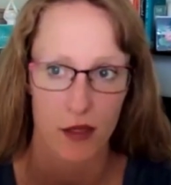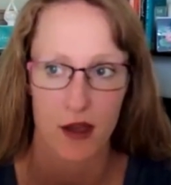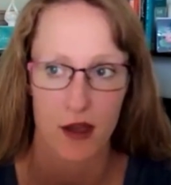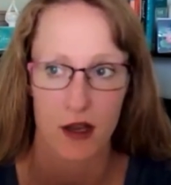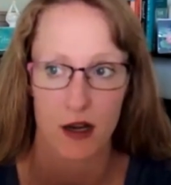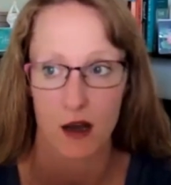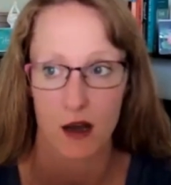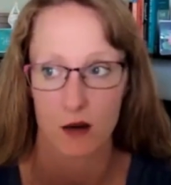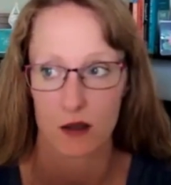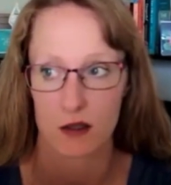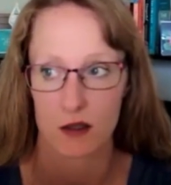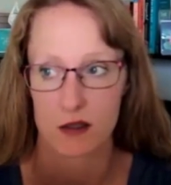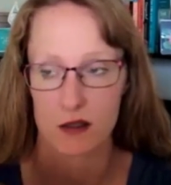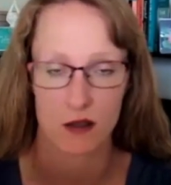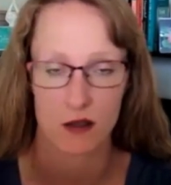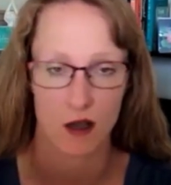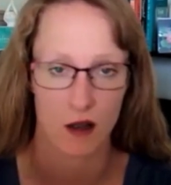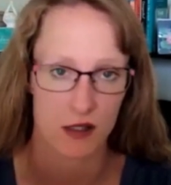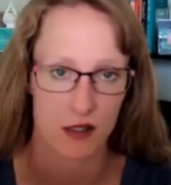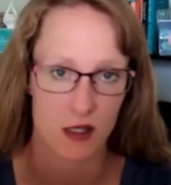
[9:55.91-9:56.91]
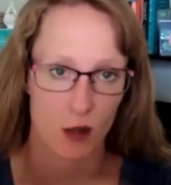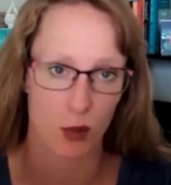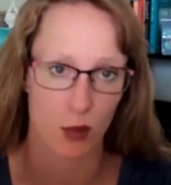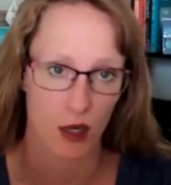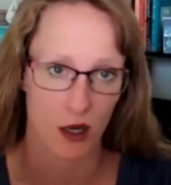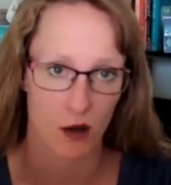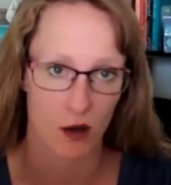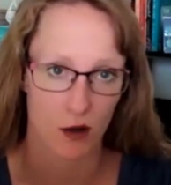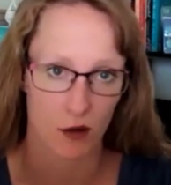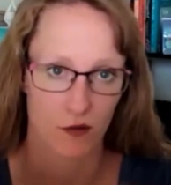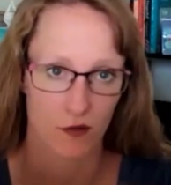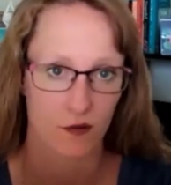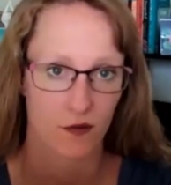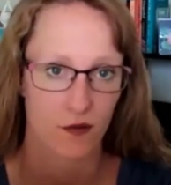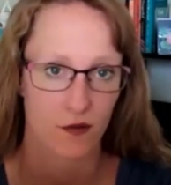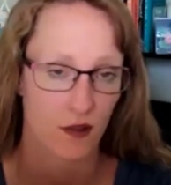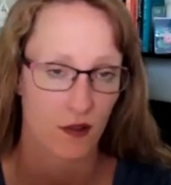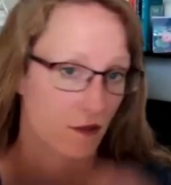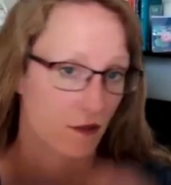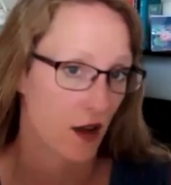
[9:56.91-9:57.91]
And how does obviously brain health
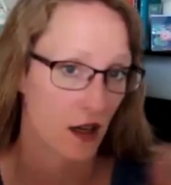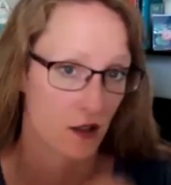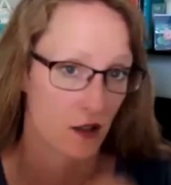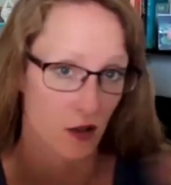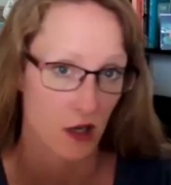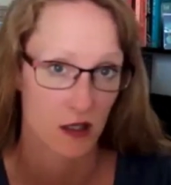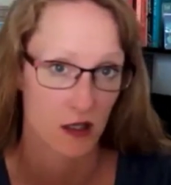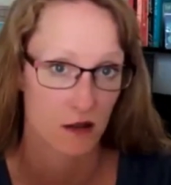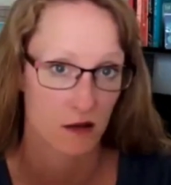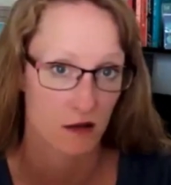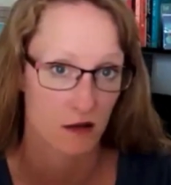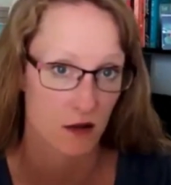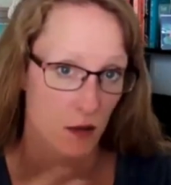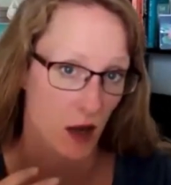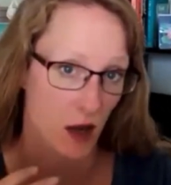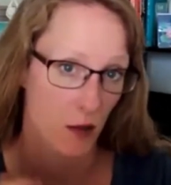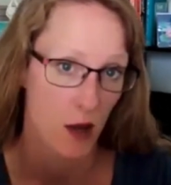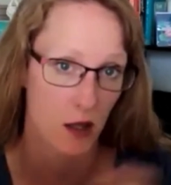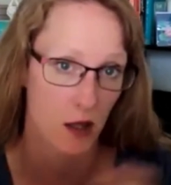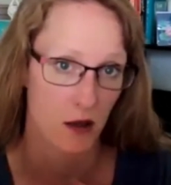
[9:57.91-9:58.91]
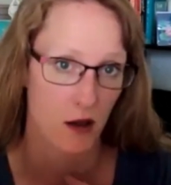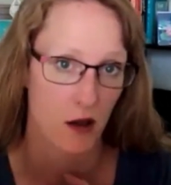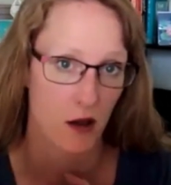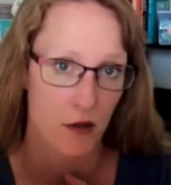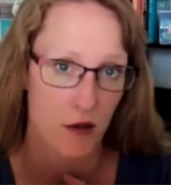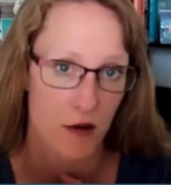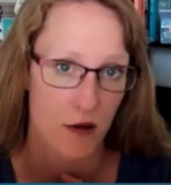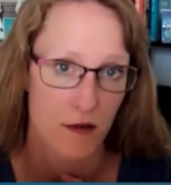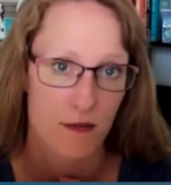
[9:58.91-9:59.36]
factor into metabolic health?